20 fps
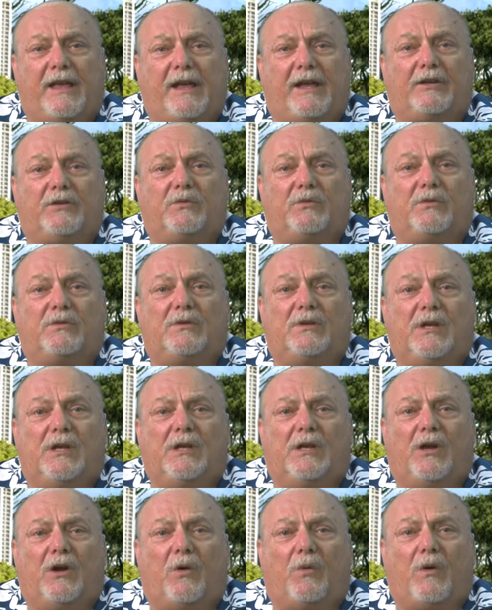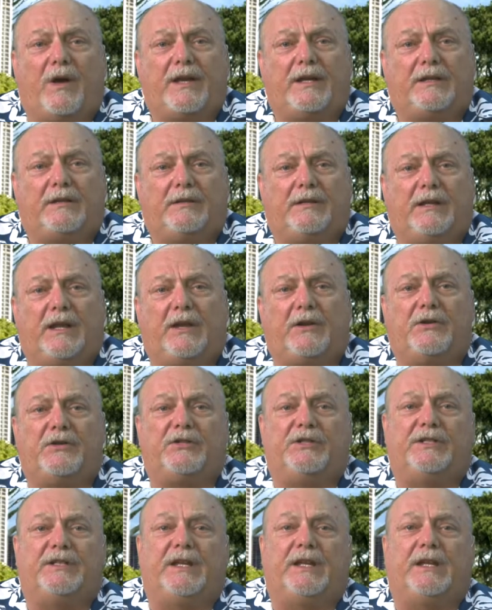annual Hawaii Clean
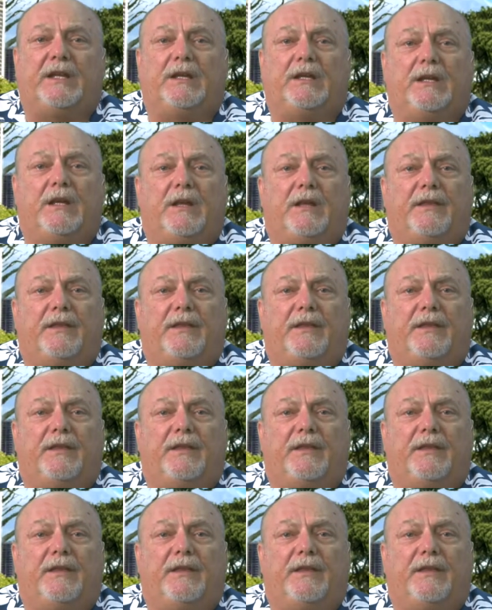Energy Day.